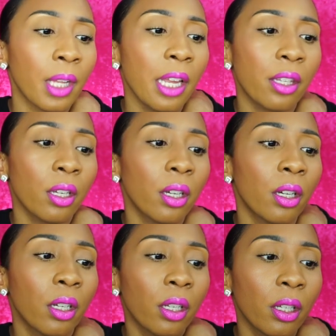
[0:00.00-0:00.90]
It's
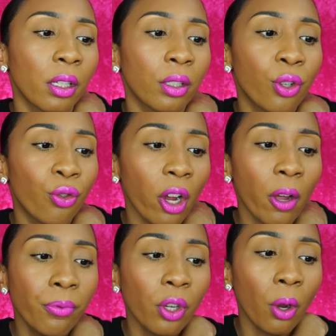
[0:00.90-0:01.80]
a
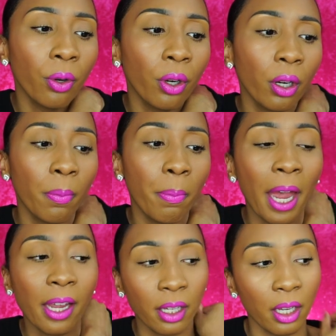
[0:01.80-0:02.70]
scrub, toner,
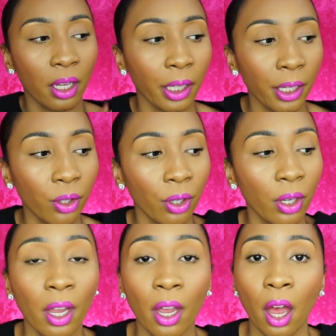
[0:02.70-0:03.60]
mask, and cleanser
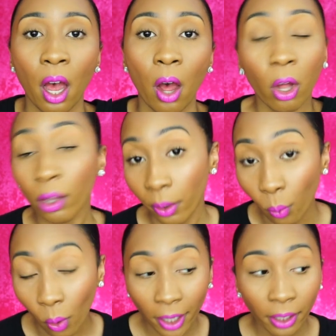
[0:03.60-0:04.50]
all
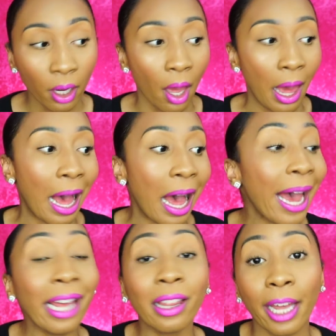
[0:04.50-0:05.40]
in one.
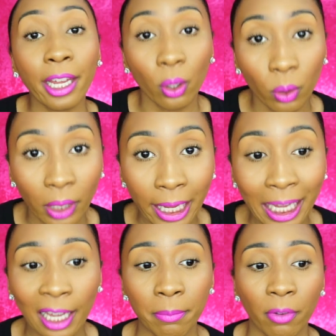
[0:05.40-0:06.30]
I like
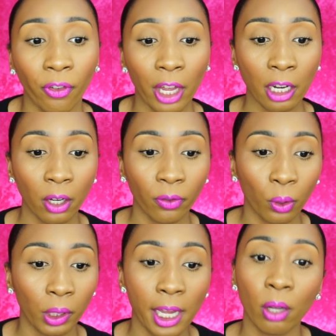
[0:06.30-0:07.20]
Olay. I am a fan of
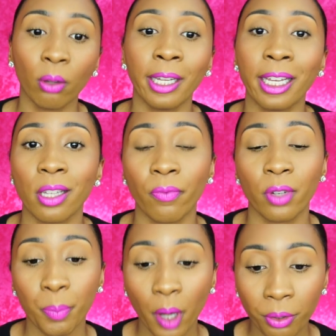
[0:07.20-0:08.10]
Olay. Olay has never
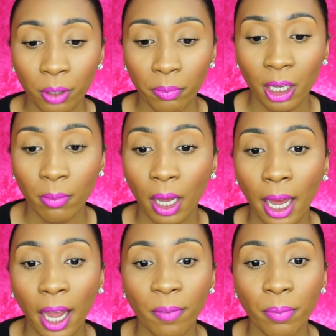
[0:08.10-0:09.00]
sponsored me, but
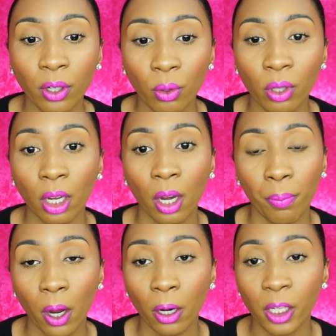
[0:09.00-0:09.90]
I have been using their
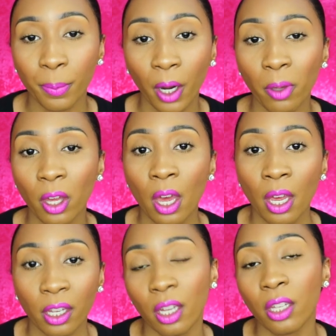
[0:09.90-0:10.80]
products probably
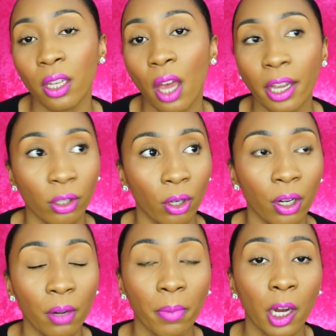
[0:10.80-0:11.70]
since I
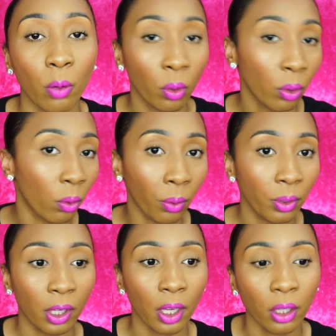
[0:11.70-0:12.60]
started my
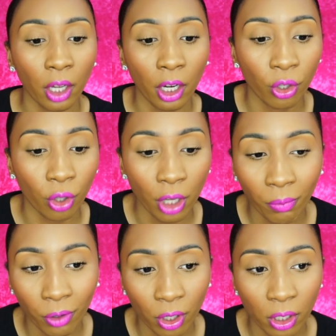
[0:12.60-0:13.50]
quote-unquote skincare
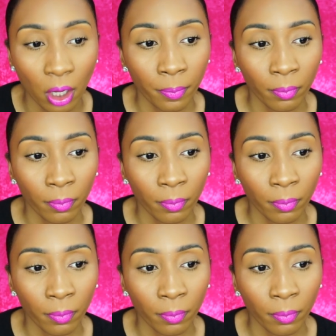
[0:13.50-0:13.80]
journey, which is